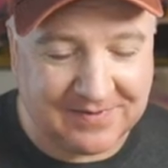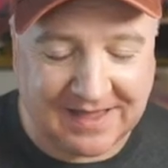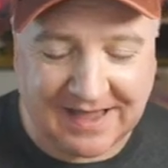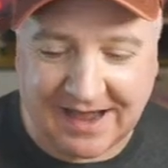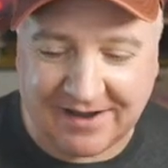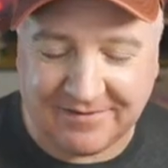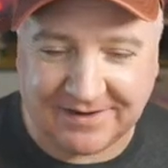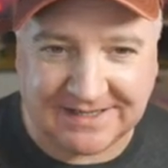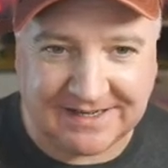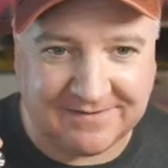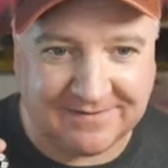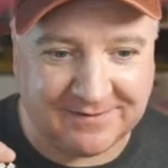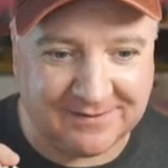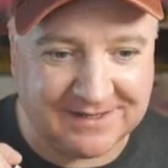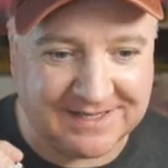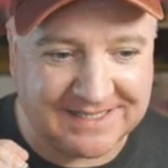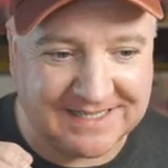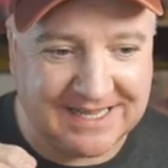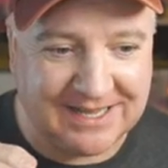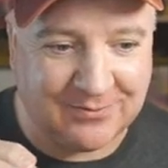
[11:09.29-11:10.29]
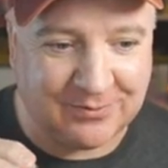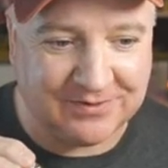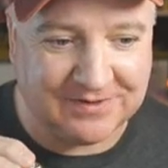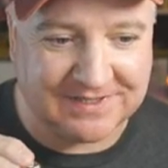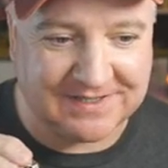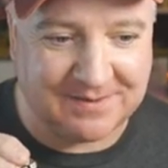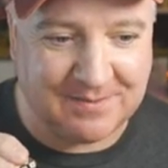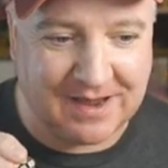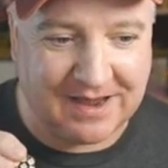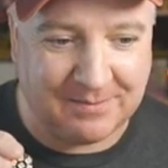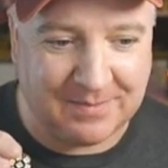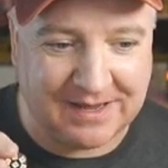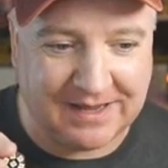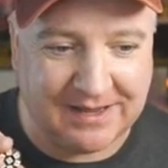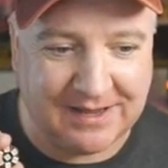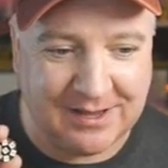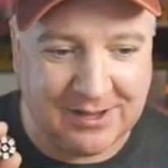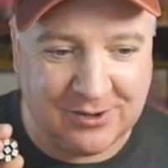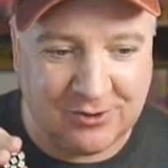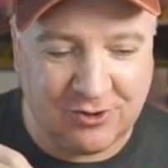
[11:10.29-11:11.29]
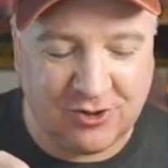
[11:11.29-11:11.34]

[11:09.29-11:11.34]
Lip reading: They have a different sequence. They might be